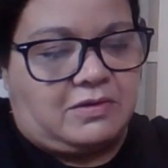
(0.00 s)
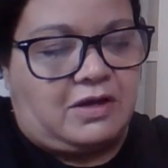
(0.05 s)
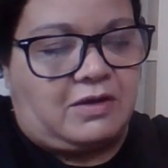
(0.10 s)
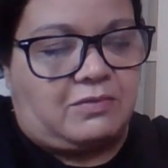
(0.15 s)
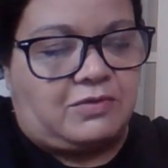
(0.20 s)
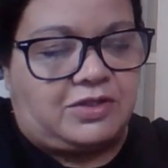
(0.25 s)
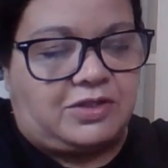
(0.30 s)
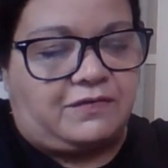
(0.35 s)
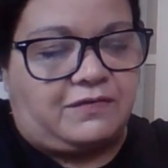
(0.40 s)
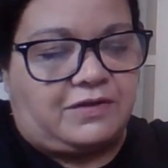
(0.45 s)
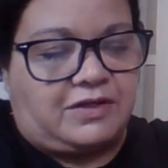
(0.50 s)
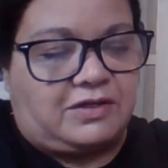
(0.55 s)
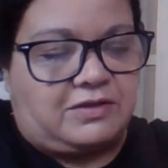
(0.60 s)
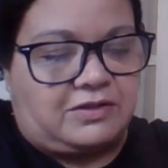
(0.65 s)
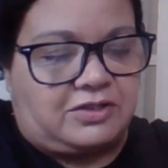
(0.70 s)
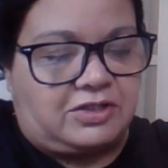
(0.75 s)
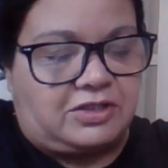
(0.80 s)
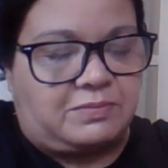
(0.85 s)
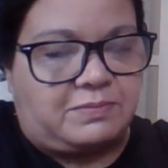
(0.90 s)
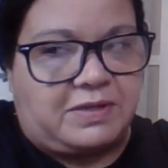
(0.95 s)
I would
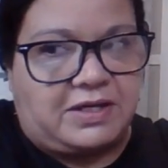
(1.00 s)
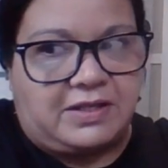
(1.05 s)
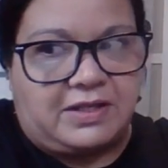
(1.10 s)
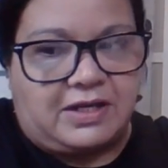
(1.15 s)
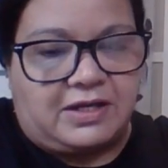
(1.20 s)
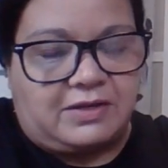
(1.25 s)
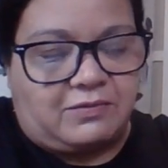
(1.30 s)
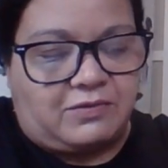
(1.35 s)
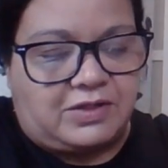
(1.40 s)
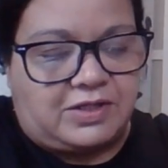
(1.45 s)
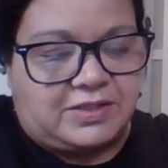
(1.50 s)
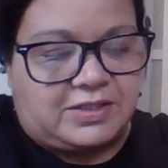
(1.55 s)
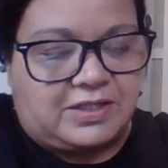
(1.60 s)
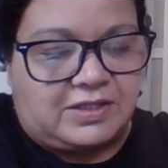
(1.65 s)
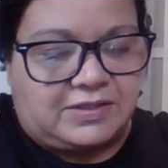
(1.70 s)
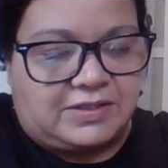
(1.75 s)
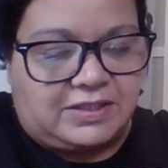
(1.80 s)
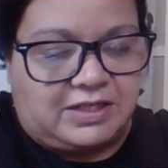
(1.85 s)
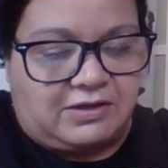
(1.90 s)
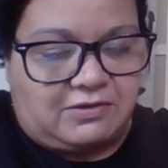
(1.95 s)
definitely just buy that when it's
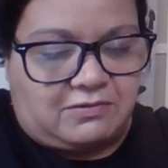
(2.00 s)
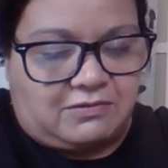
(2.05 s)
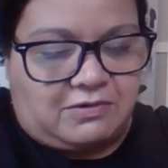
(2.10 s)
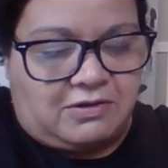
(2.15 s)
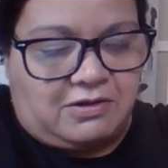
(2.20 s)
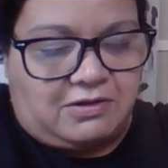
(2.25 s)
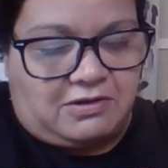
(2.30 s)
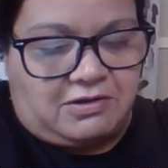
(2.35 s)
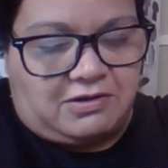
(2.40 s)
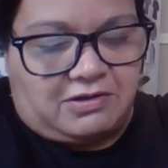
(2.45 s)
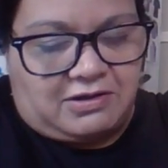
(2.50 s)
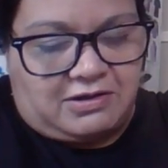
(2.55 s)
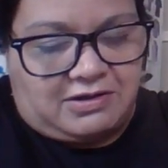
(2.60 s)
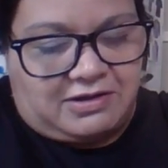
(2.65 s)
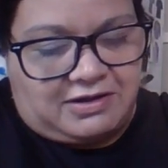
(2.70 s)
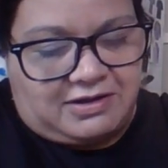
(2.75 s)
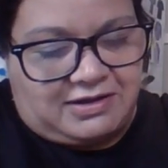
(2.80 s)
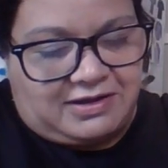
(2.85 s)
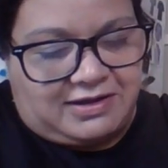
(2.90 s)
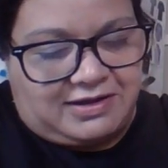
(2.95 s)
on sale.
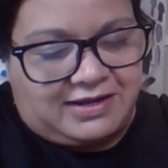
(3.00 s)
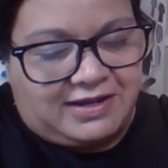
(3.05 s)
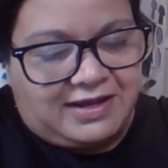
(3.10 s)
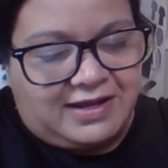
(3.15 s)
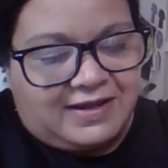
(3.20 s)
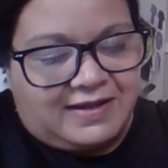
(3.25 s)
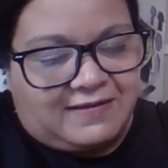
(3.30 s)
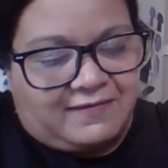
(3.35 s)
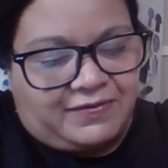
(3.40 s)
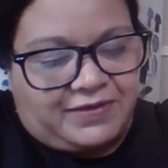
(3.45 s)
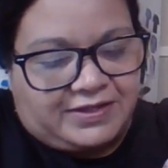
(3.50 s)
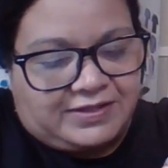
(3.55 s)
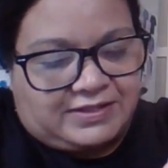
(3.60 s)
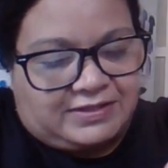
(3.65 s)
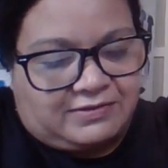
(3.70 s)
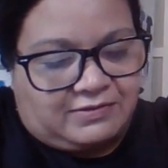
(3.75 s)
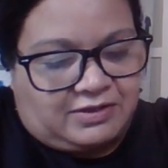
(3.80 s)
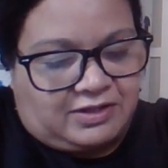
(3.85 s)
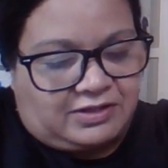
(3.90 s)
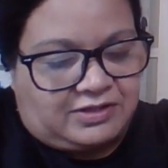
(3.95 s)
That's
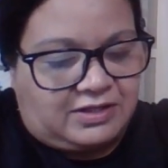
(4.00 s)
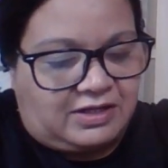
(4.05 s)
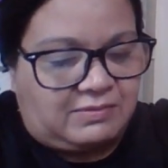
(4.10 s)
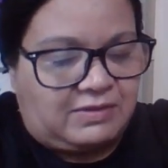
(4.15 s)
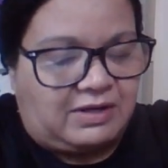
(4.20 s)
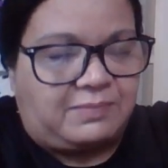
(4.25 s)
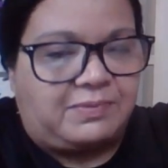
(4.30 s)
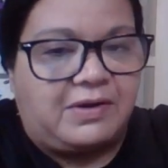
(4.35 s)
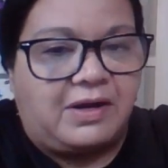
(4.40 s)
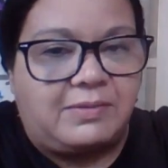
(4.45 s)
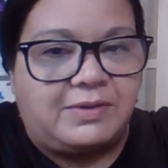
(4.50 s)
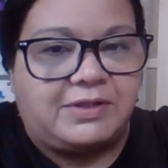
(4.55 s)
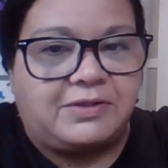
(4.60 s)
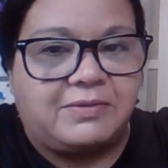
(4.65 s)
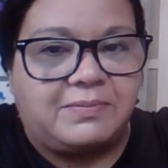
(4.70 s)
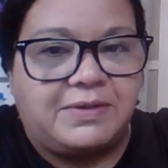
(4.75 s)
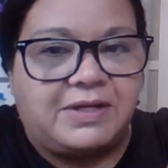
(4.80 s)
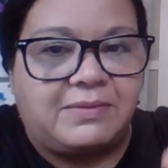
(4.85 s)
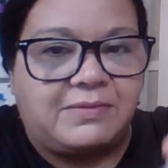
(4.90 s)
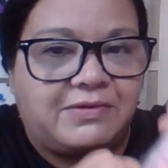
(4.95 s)
the only time I probably
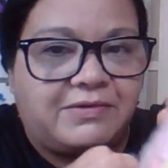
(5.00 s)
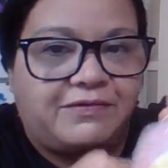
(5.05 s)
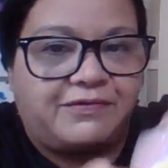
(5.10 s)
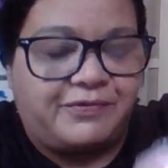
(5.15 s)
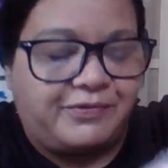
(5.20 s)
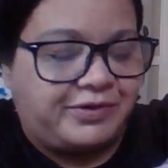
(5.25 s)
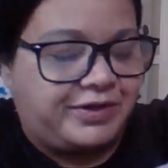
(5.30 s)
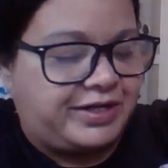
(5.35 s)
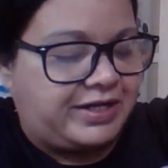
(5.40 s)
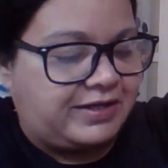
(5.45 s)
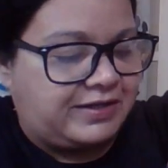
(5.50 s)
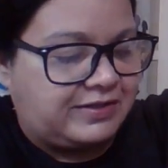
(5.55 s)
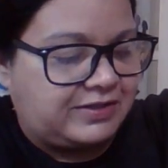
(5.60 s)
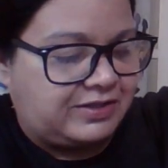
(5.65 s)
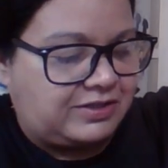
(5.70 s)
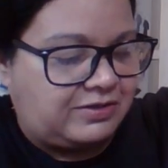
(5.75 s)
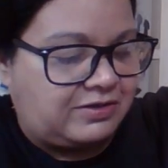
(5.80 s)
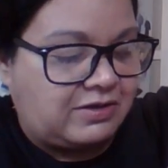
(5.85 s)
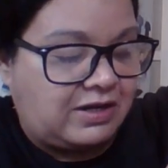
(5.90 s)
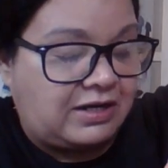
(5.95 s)
could be able to afford it,
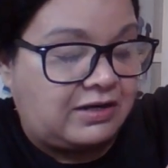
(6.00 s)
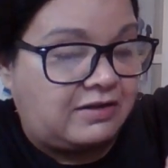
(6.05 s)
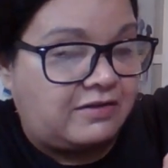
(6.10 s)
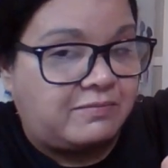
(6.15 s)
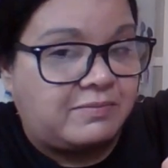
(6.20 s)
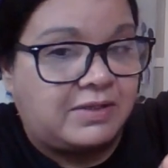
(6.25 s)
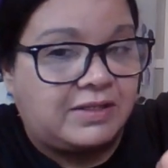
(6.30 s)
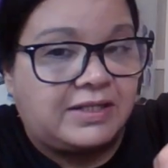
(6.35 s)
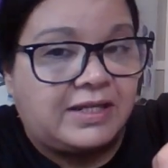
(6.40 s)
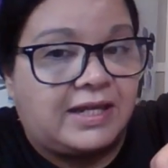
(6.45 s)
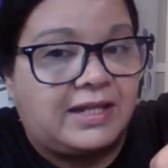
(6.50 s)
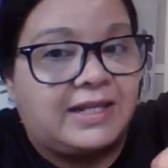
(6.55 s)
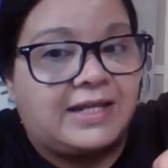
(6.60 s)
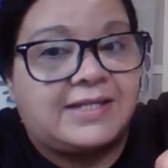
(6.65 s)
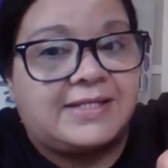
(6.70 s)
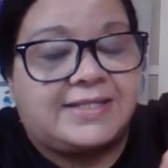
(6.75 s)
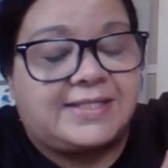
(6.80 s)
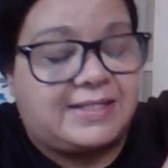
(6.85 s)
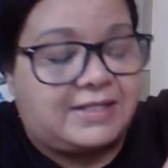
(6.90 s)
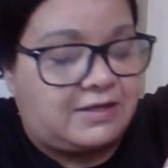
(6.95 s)
because you know I love
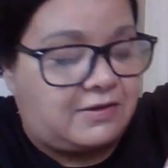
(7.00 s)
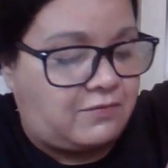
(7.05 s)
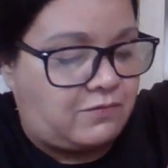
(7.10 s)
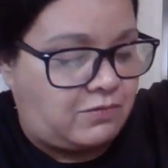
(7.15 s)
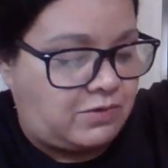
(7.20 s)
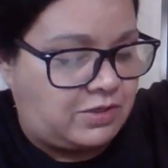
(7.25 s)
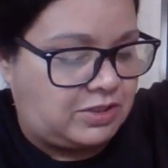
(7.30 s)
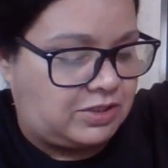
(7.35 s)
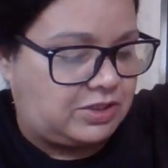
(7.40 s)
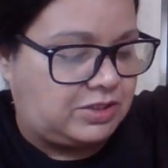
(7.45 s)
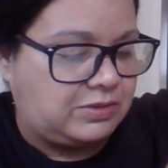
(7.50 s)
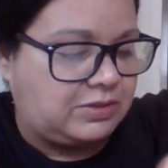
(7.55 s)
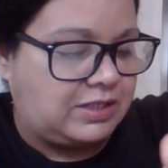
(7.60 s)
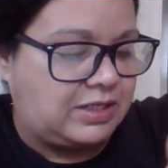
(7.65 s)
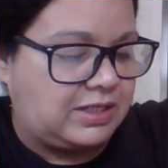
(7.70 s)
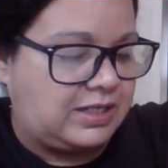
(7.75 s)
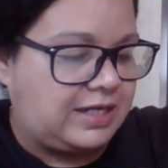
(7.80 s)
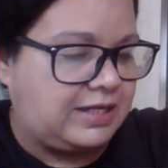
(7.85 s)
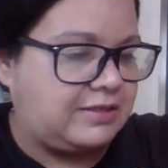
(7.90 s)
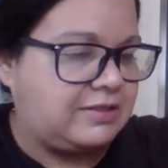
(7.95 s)
mandalas and I want to
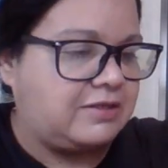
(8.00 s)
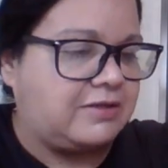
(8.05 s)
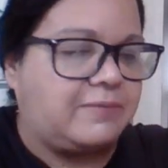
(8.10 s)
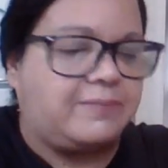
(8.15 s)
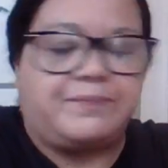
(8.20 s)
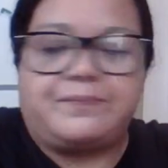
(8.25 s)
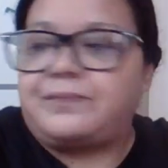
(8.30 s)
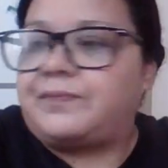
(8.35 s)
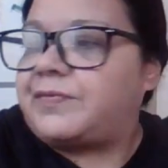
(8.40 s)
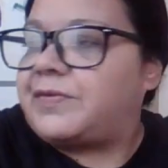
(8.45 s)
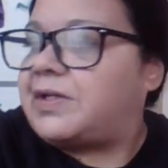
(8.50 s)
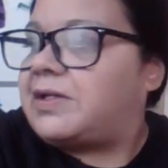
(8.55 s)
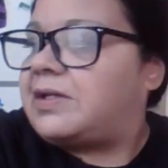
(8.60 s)
collect them.